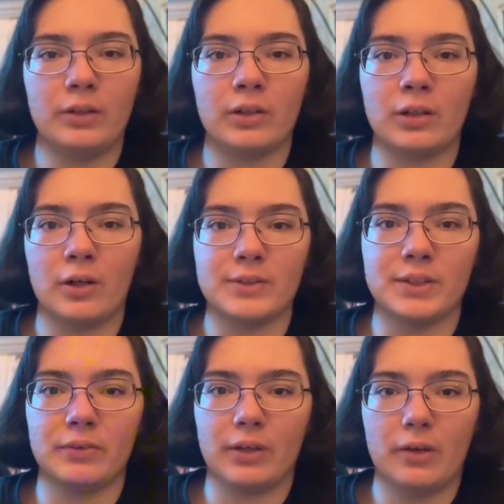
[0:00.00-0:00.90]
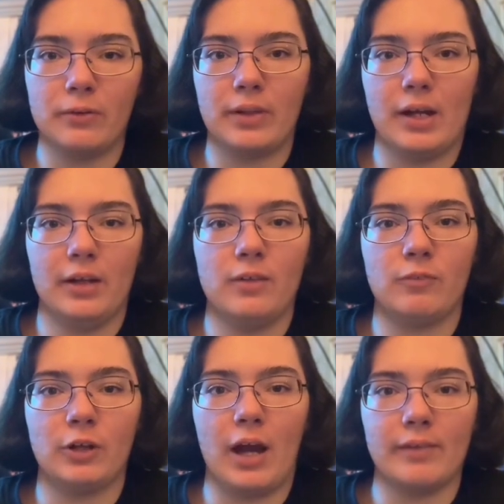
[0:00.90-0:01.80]
You can also go there
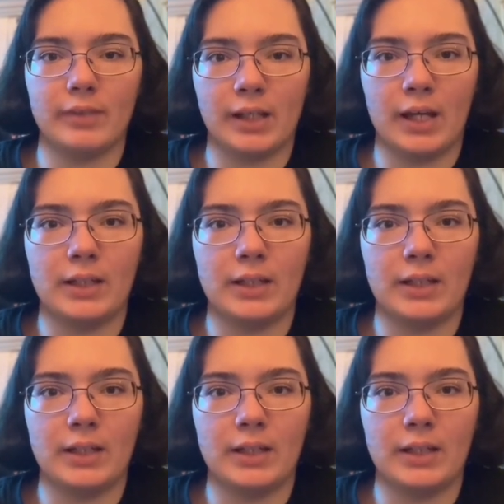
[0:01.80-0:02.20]
if you're having